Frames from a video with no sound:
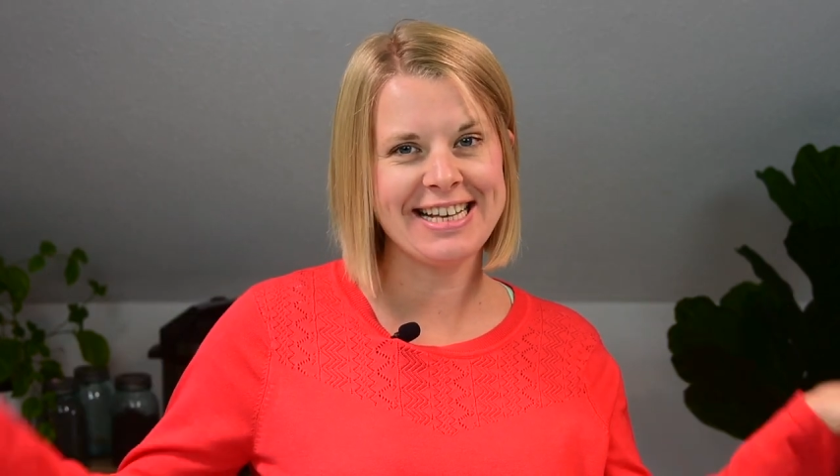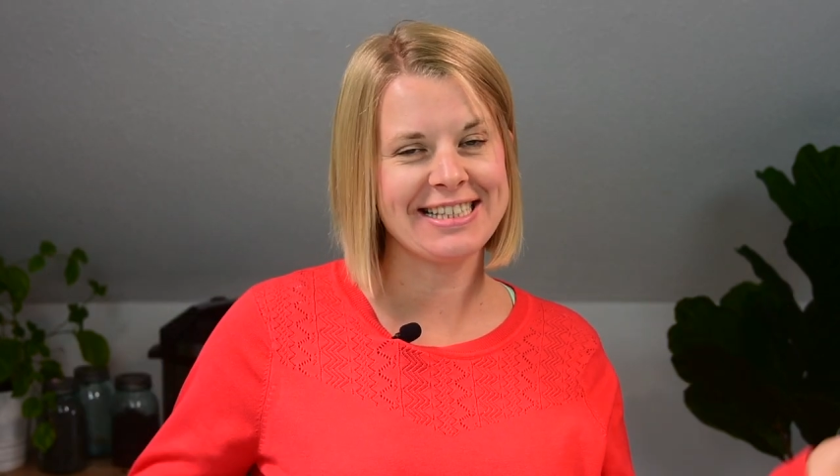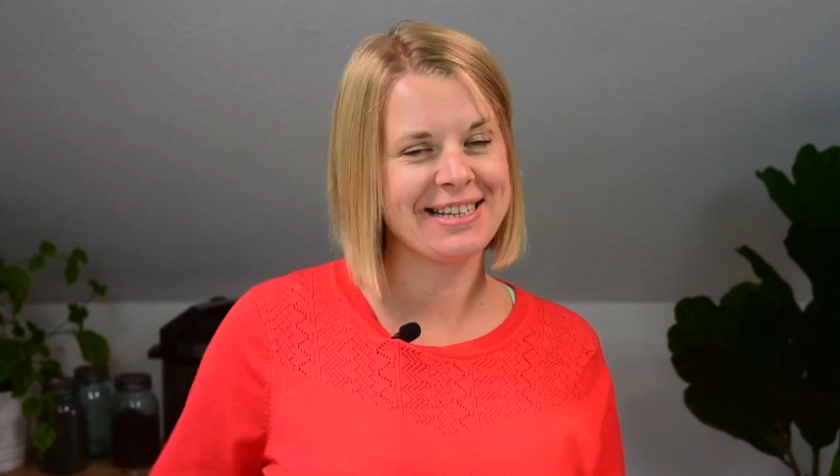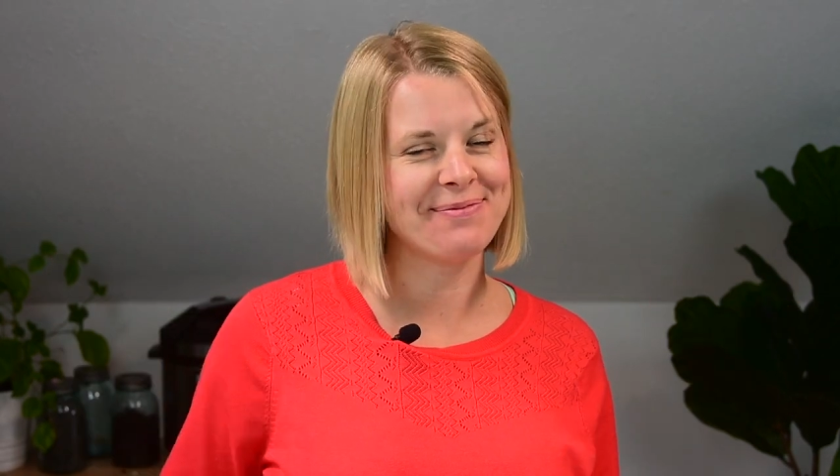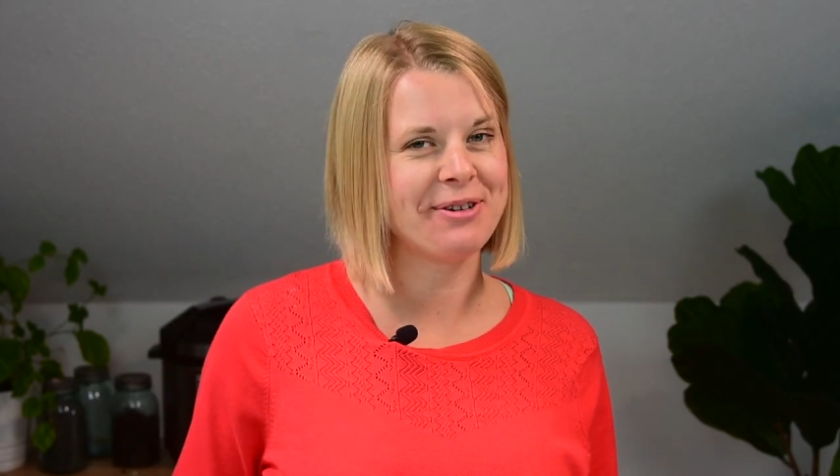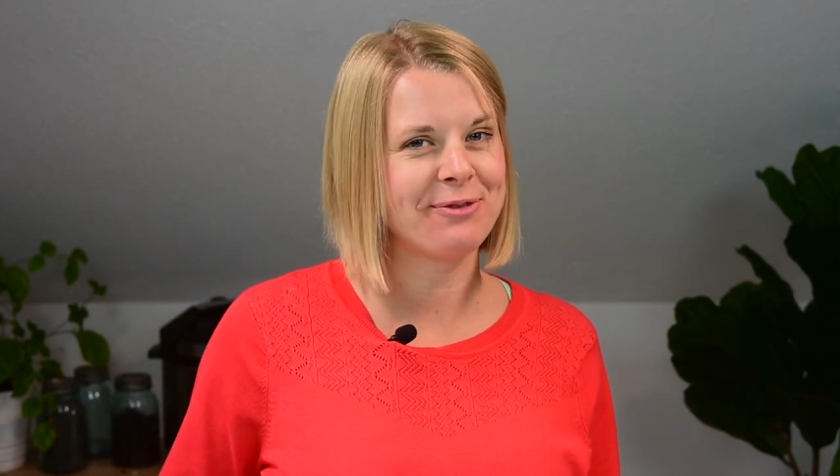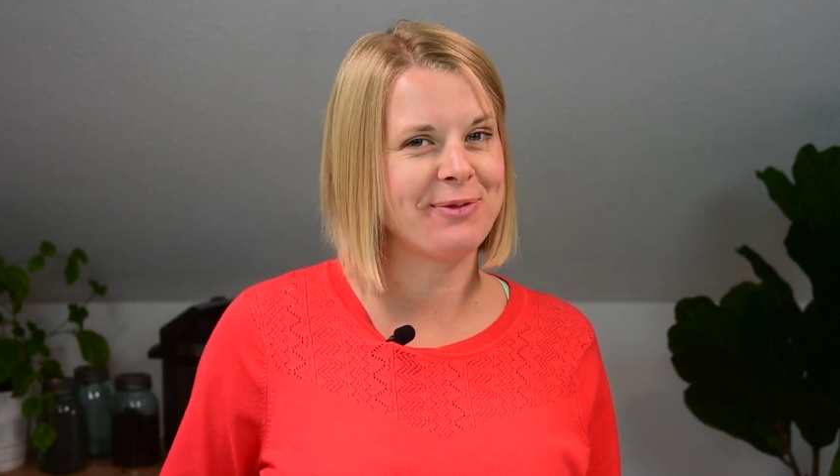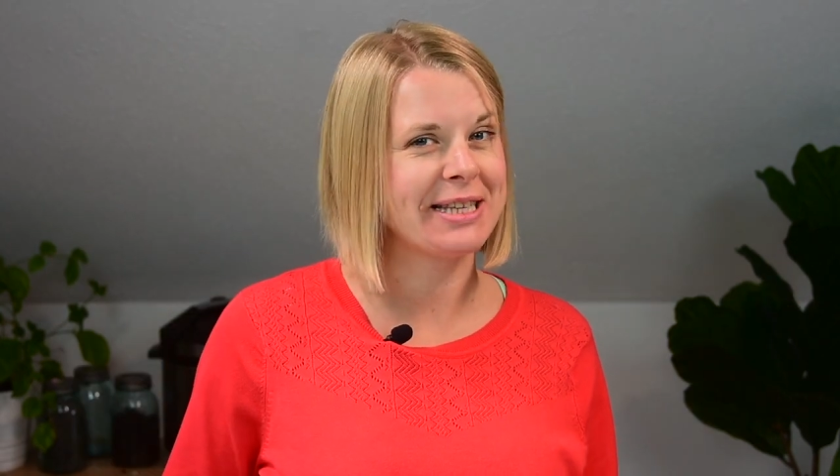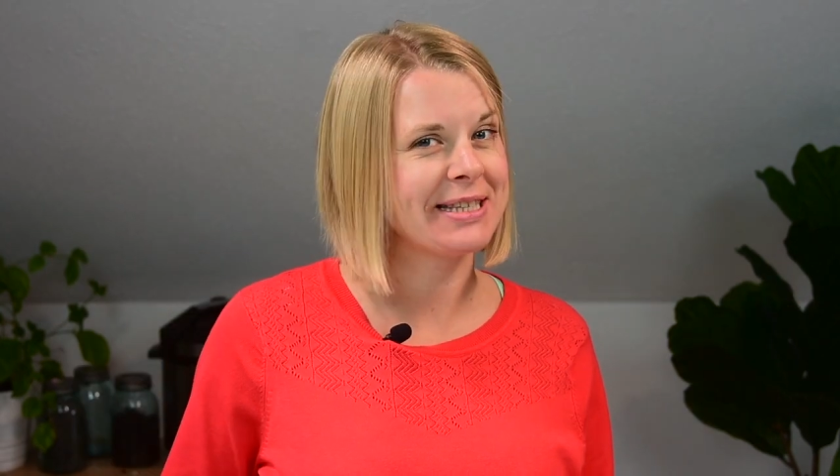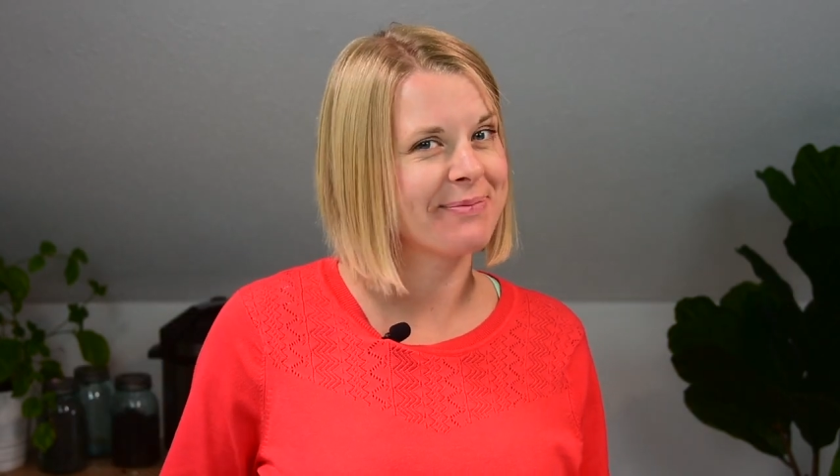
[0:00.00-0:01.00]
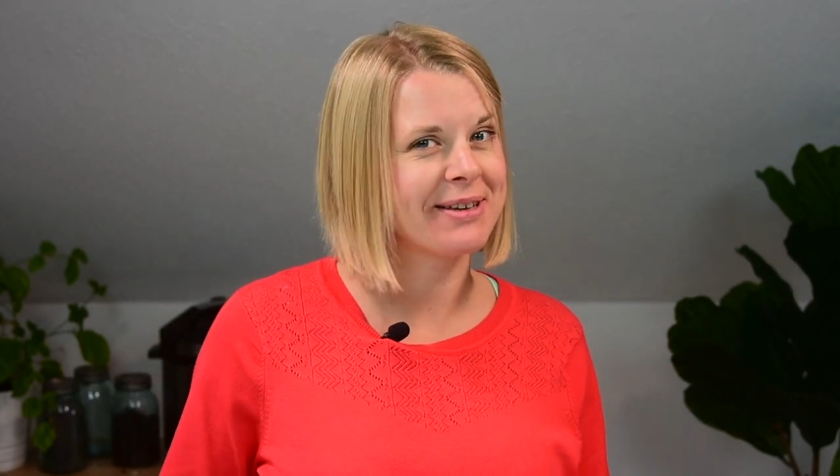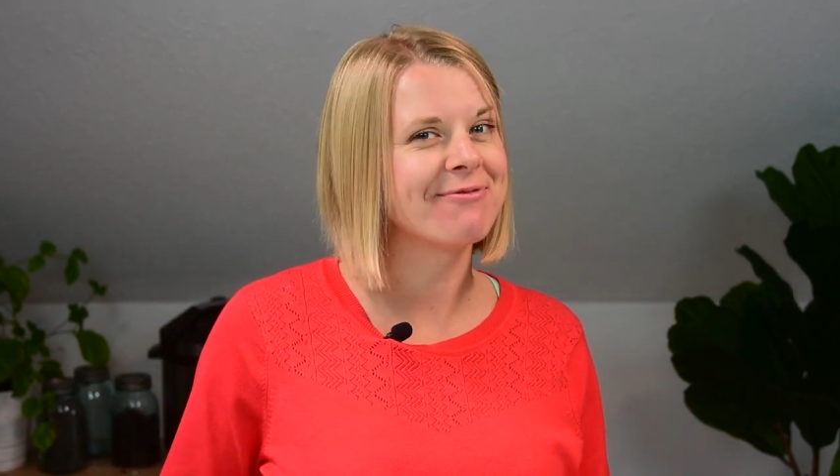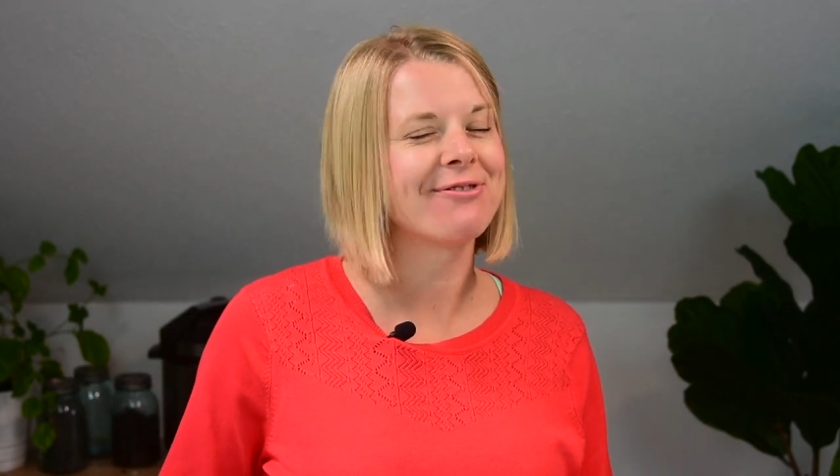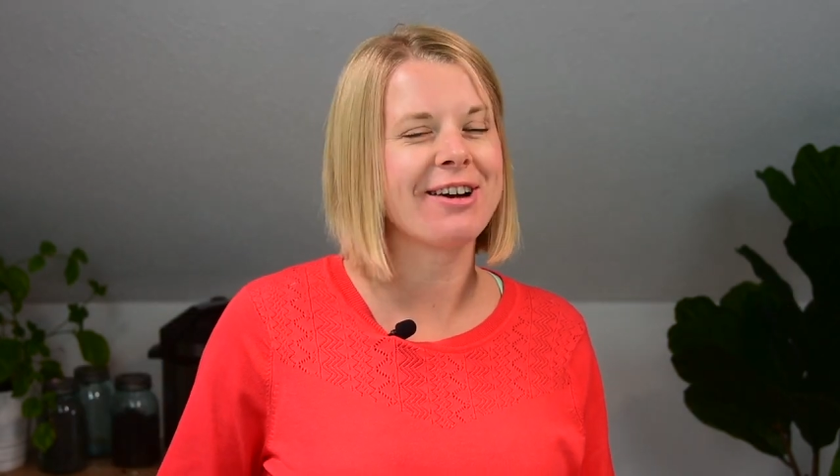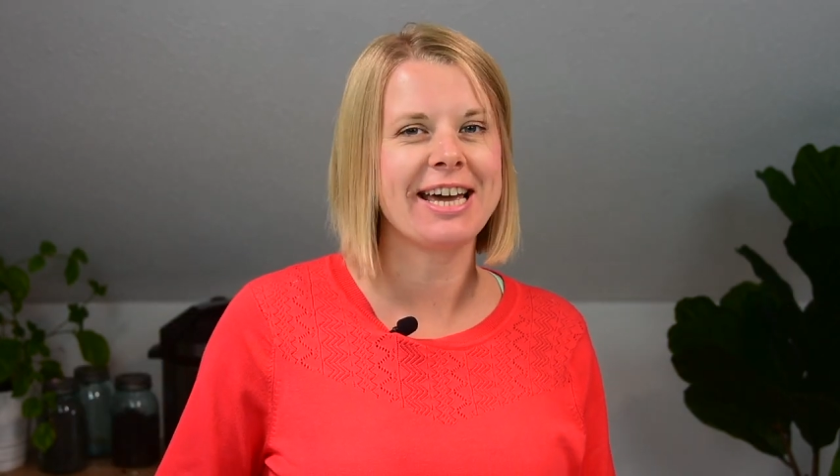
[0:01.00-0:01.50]
Instant Pot Recipe
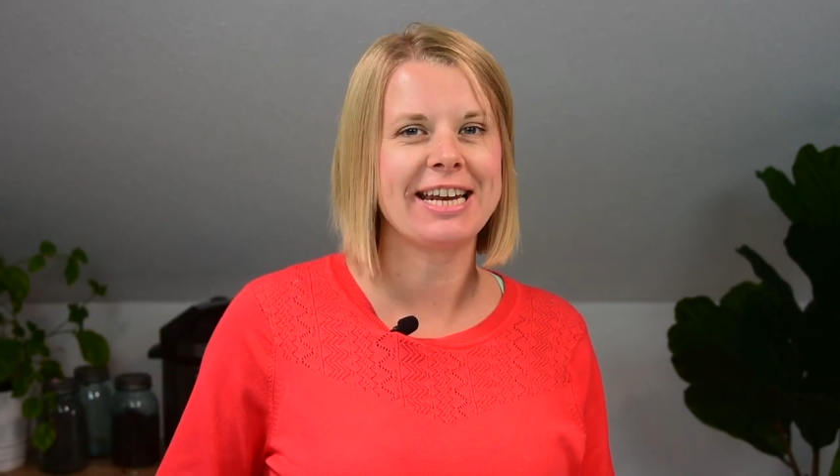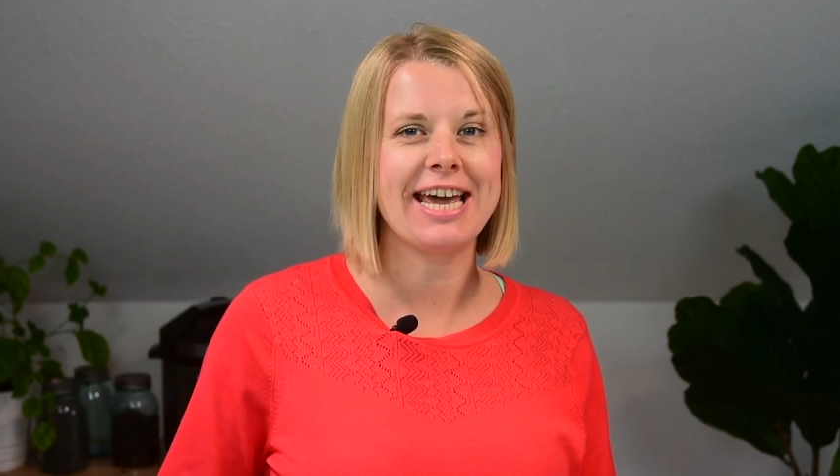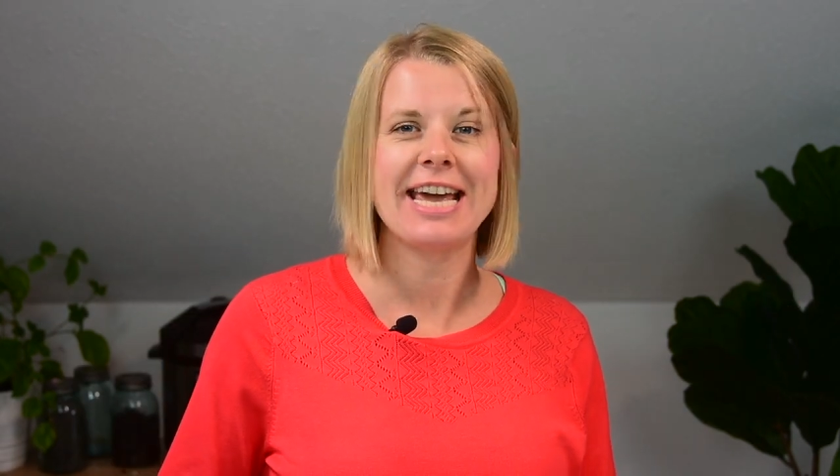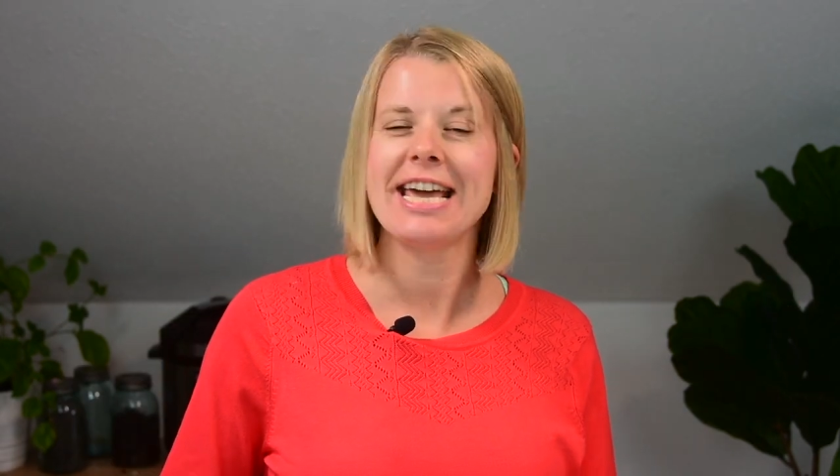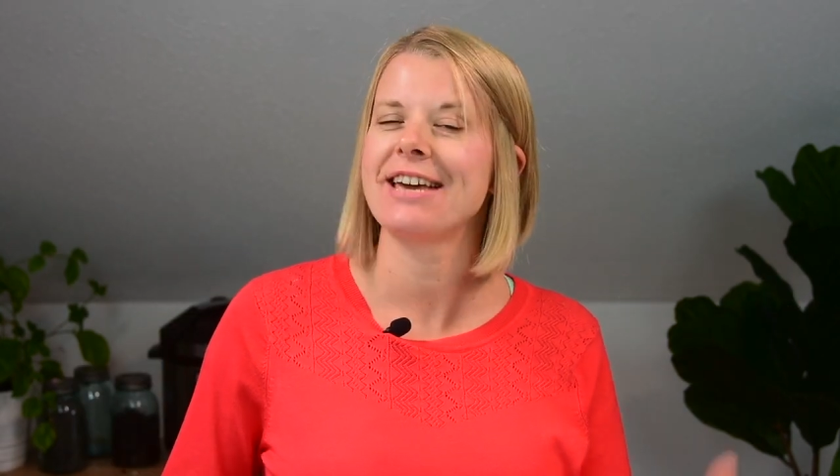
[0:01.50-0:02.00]
Friday.